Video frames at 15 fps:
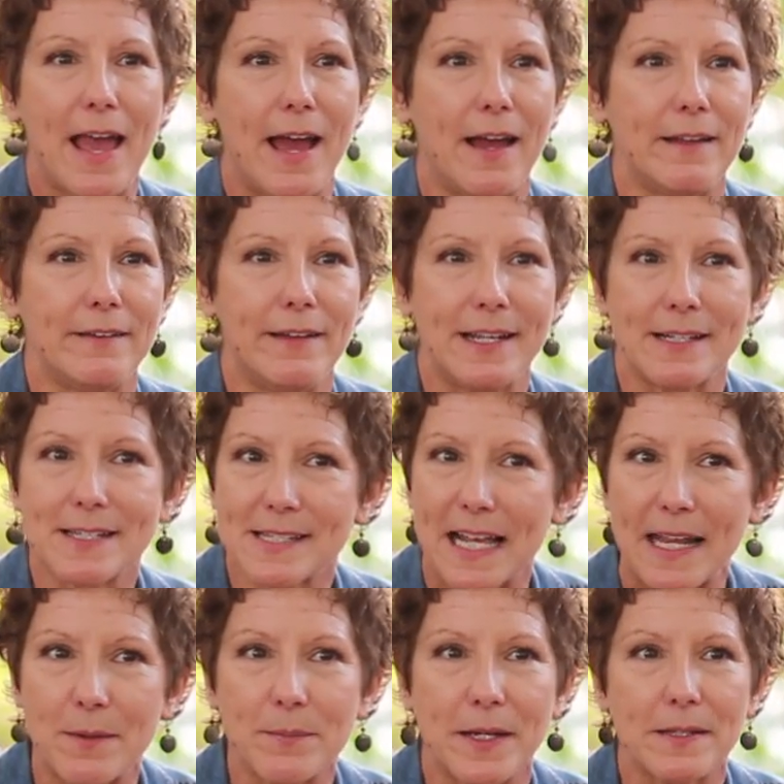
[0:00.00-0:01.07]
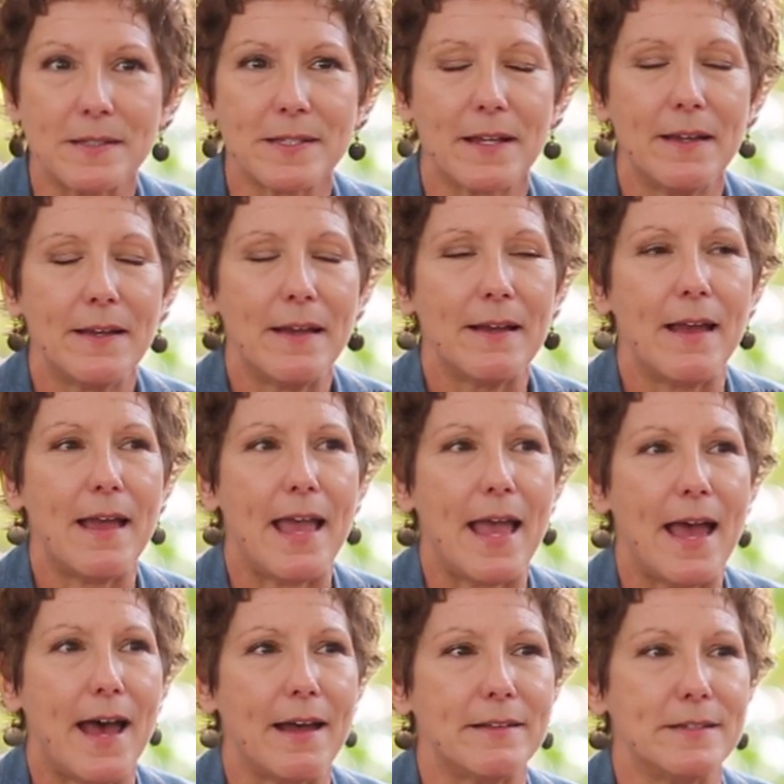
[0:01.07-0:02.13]
and excitement.
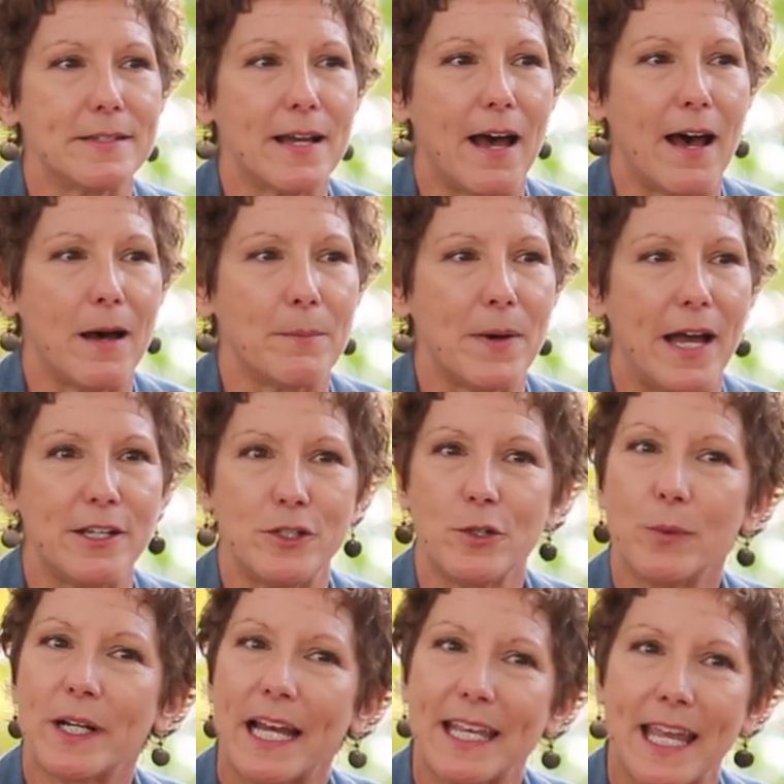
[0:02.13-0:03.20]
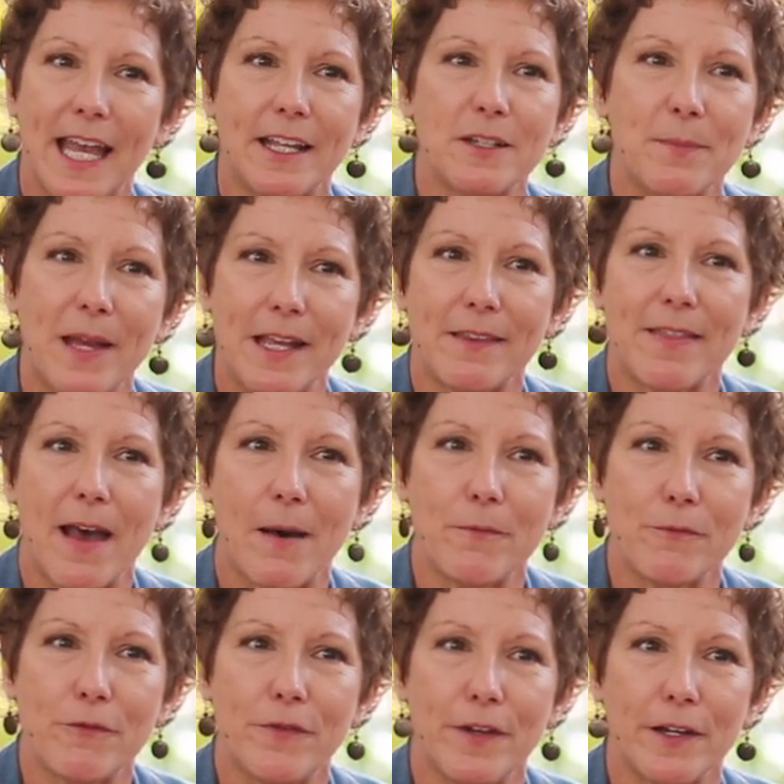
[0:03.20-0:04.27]
And um, I do what I can to make
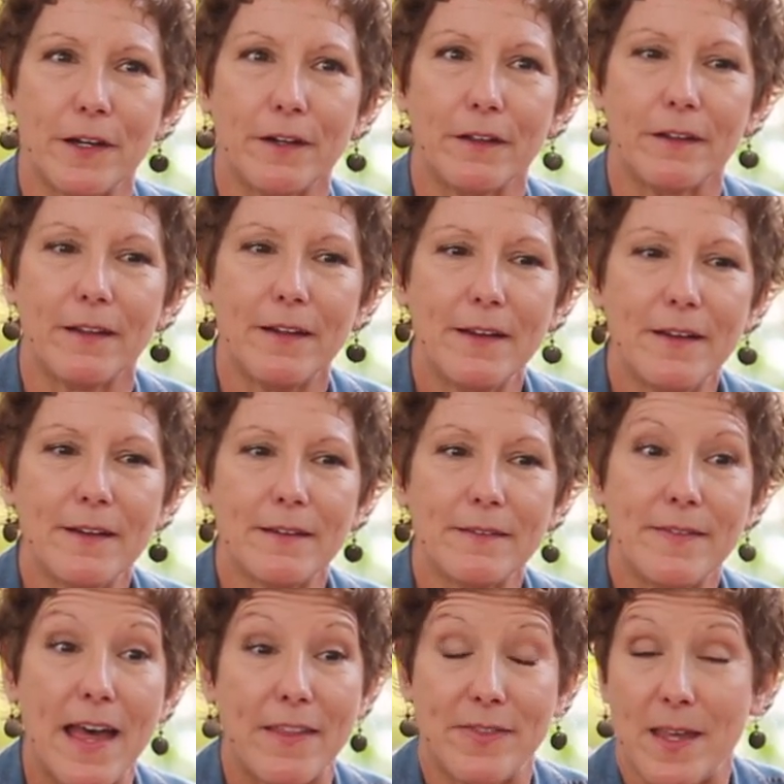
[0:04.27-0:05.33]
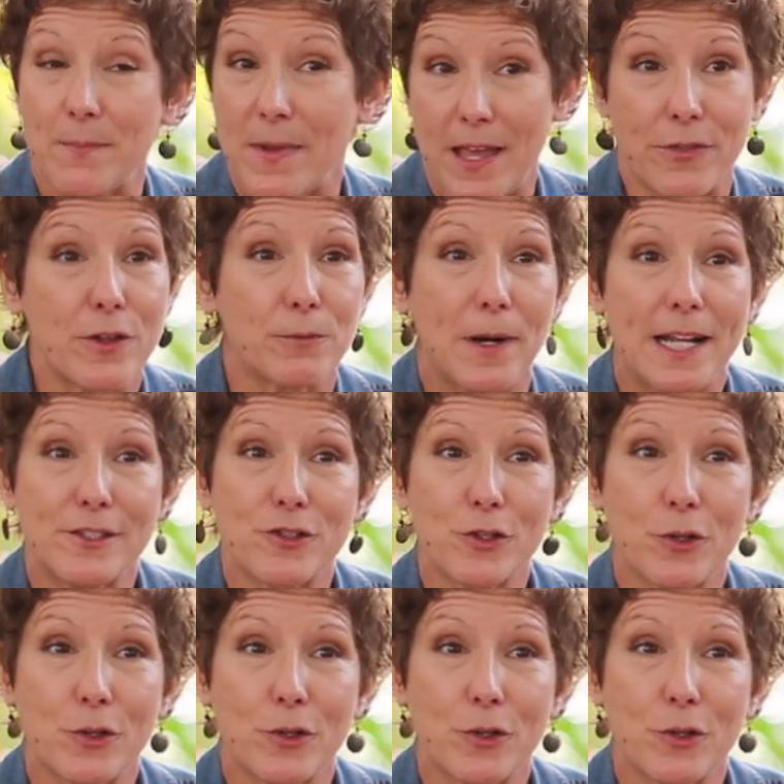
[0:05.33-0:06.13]
them feel that they made the right